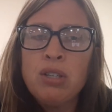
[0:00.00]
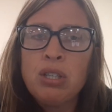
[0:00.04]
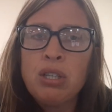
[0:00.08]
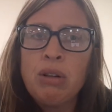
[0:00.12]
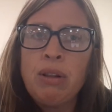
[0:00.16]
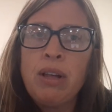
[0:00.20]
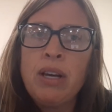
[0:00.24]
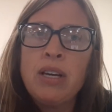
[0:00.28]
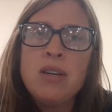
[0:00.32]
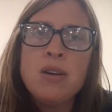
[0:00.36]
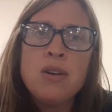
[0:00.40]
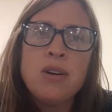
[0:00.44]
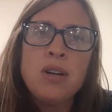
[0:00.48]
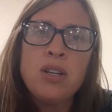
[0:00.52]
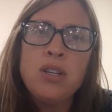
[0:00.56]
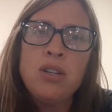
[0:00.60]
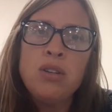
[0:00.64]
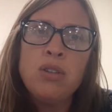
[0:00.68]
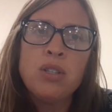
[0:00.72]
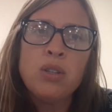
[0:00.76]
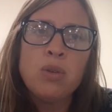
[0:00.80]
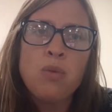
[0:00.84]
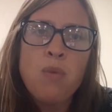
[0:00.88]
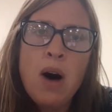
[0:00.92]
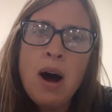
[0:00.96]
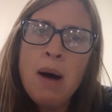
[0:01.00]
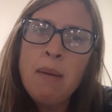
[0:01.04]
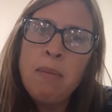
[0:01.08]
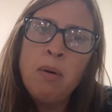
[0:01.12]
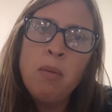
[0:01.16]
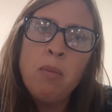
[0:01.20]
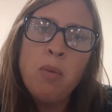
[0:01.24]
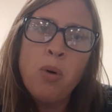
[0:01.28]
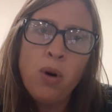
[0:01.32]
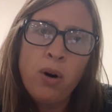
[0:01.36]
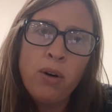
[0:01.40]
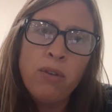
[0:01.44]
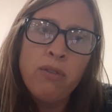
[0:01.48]
So like you can use the wobble
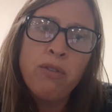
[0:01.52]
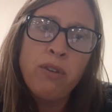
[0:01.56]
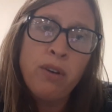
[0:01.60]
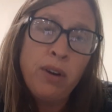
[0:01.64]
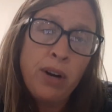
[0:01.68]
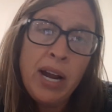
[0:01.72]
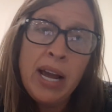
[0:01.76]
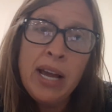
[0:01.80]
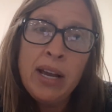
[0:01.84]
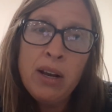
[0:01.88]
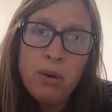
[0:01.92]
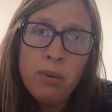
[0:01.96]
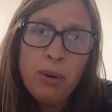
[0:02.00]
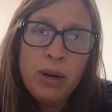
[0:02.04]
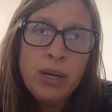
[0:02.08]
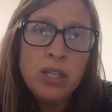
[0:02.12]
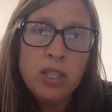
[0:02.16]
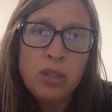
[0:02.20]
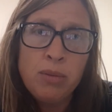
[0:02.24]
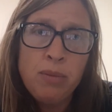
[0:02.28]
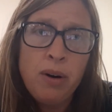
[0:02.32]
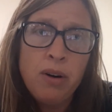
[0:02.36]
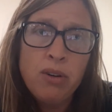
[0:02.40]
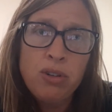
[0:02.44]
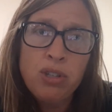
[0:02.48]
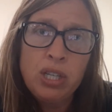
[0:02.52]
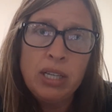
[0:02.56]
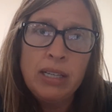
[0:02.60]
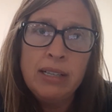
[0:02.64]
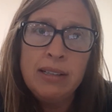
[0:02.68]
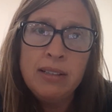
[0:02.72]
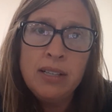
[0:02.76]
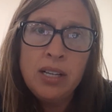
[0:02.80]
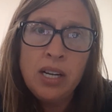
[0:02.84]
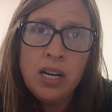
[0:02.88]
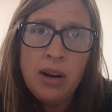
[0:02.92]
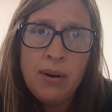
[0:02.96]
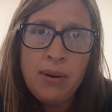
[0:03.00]
board for ankle range of
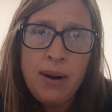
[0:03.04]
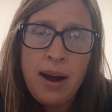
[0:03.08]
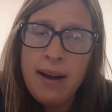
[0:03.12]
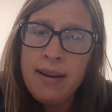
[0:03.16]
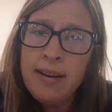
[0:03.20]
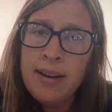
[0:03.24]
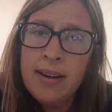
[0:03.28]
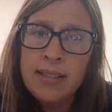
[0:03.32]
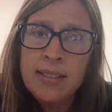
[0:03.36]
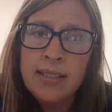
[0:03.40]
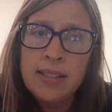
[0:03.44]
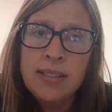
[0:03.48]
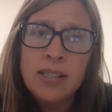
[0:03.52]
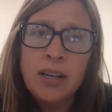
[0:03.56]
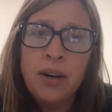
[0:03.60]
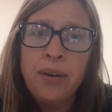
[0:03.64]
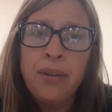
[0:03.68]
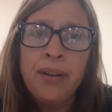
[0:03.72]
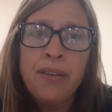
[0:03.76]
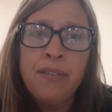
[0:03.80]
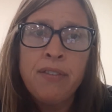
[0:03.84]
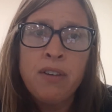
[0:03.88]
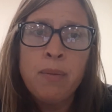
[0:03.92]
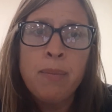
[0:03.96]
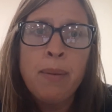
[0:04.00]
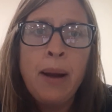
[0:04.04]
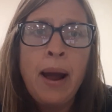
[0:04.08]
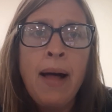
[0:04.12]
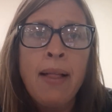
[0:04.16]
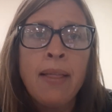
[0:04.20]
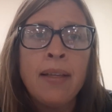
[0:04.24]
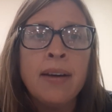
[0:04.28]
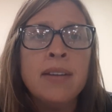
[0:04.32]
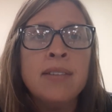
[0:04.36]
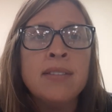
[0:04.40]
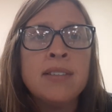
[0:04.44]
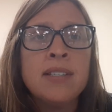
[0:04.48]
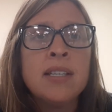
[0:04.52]
motion, not necessarily for
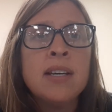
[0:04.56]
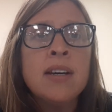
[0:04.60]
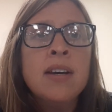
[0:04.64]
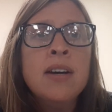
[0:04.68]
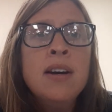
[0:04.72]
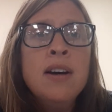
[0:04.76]
balance